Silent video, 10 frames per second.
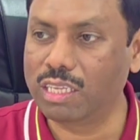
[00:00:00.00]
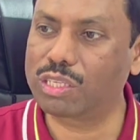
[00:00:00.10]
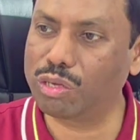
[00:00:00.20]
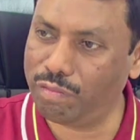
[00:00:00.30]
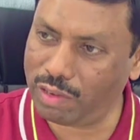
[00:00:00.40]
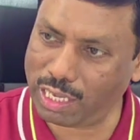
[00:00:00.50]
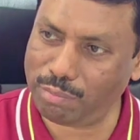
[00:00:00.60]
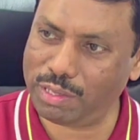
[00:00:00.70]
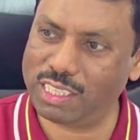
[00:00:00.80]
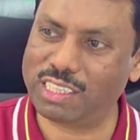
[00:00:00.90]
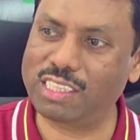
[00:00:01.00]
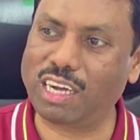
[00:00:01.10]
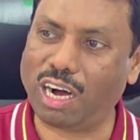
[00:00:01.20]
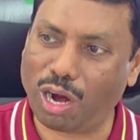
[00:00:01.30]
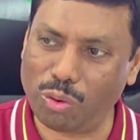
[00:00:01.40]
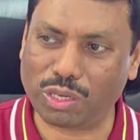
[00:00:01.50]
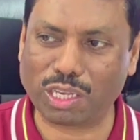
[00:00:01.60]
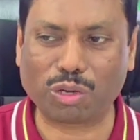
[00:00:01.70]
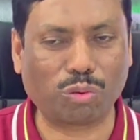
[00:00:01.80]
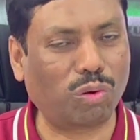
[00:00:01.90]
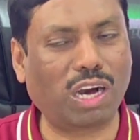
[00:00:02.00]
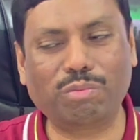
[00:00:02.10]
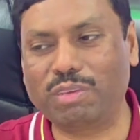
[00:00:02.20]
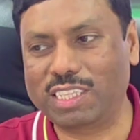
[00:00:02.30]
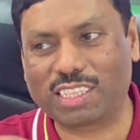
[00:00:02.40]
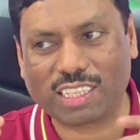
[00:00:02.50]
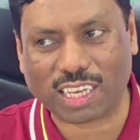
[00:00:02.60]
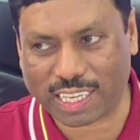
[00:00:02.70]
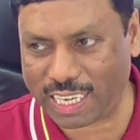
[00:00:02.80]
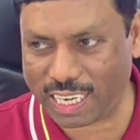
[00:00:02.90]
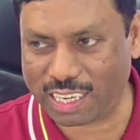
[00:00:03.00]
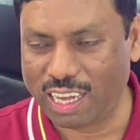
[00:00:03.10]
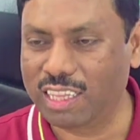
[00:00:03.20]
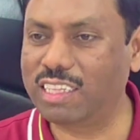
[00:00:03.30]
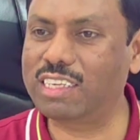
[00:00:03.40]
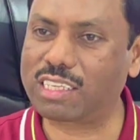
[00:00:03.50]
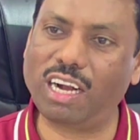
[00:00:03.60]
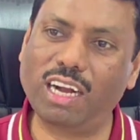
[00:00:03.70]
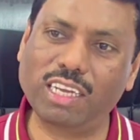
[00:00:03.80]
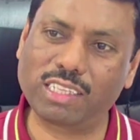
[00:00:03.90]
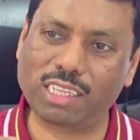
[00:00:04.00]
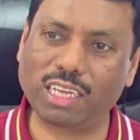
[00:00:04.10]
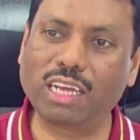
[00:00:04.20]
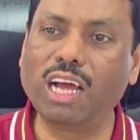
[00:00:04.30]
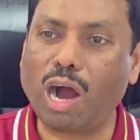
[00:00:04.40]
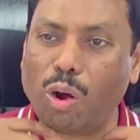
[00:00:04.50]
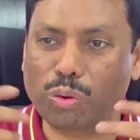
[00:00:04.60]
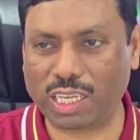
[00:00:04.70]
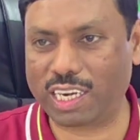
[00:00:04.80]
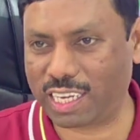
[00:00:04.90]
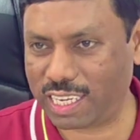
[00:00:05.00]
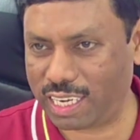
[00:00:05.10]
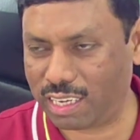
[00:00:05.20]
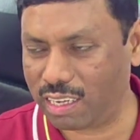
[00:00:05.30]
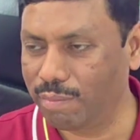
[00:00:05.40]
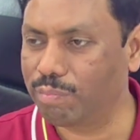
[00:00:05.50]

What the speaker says: So Wei means is the outer, Kuan means is the gate. That's called as a outer gate.